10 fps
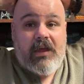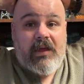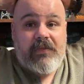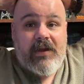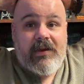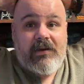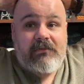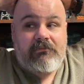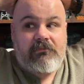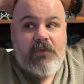and
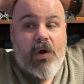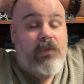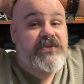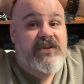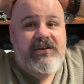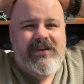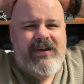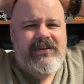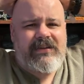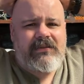then all of a sudden
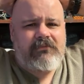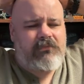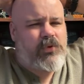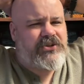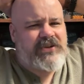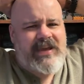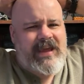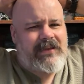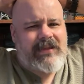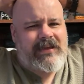90, which
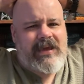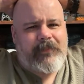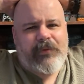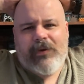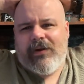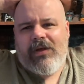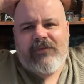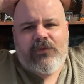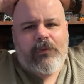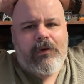that can't be right. I'll have
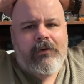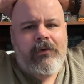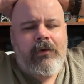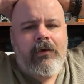to look.